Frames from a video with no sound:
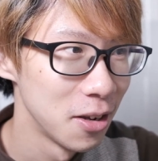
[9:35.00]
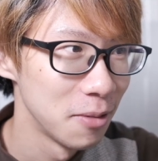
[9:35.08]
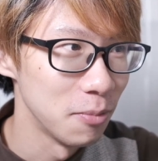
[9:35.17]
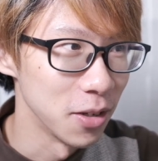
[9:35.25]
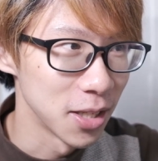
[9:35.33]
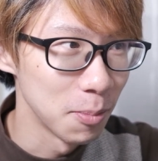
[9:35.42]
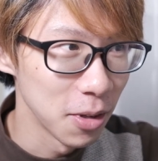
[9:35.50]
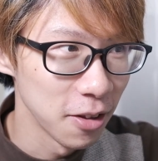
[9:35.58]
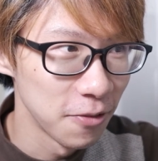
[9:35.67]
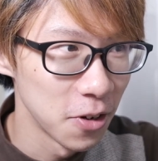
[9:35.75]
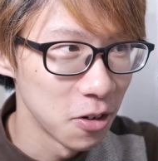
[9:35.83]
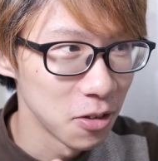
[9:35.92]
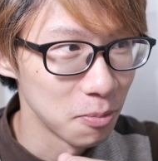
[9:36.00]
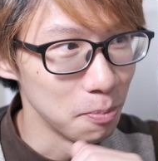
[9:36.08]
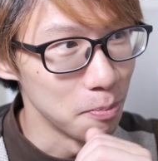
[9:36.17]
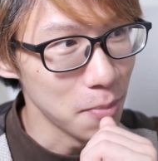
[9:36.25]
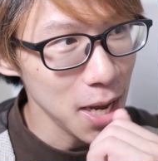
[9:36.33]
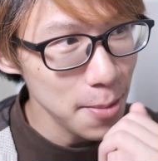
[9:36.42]
but some of the photos
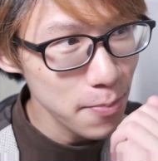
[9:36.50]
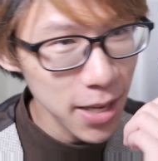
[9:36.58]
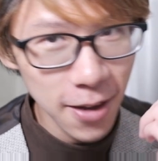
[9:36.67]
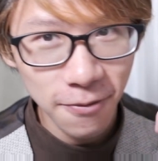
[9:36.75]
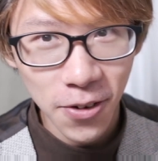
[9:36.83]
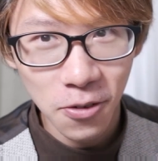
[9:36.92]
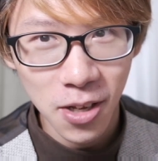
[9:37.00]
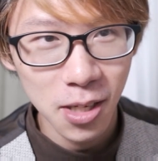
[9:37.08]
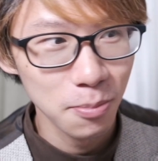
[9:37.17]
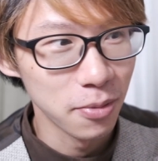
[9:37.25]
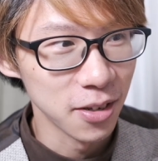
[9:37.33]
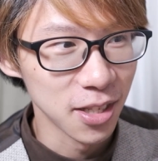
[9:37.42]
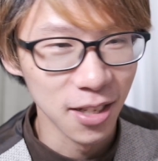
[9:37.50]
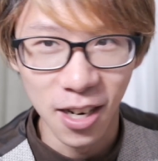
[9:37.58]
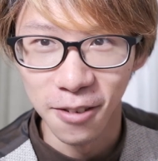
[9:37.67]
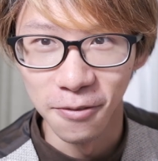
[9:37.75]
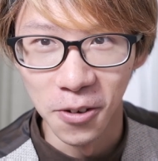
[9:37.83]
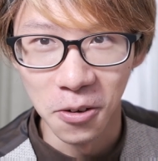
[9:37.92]
might be in focus, but it's
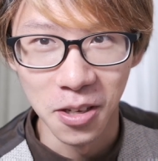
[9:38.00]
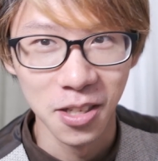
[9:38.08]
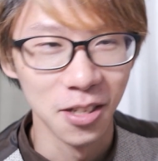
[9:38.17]
not in focus.